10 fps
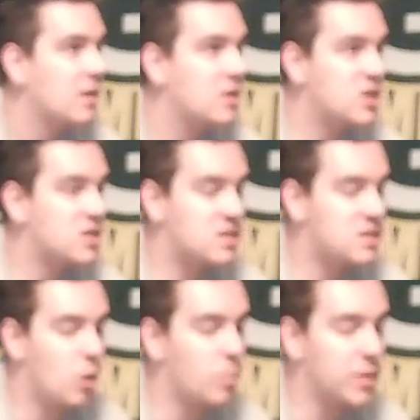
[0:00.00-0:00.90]
just
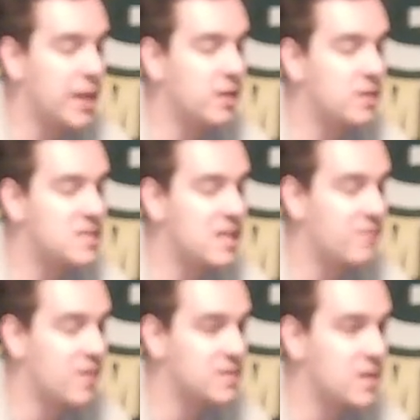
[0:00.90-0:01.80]
don't play good
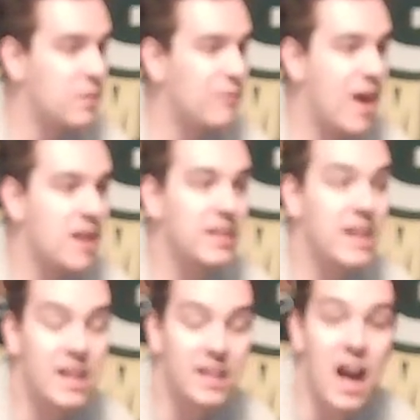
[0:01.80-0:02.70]
defense, and we finally
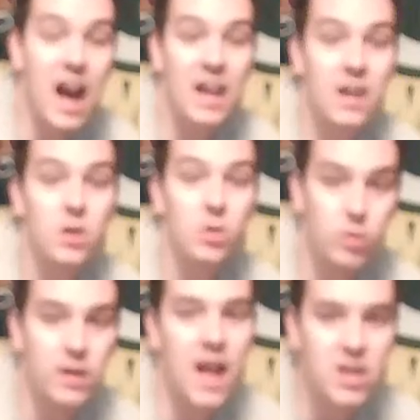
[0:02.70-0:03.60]
got a guy who
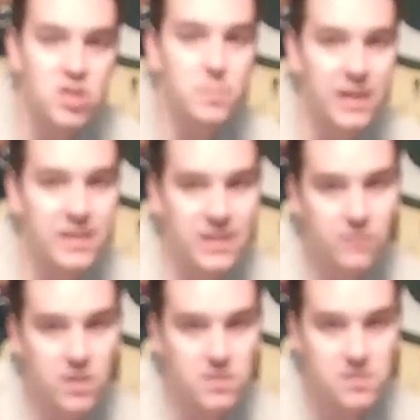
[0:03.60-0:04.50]
can actually play
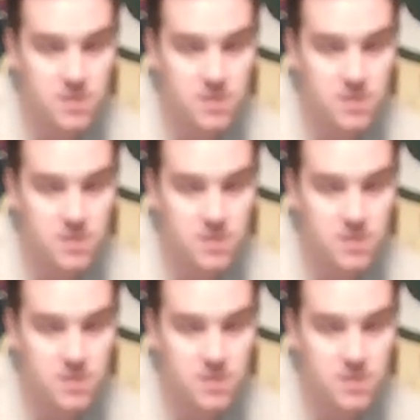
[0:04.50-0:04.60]
defense.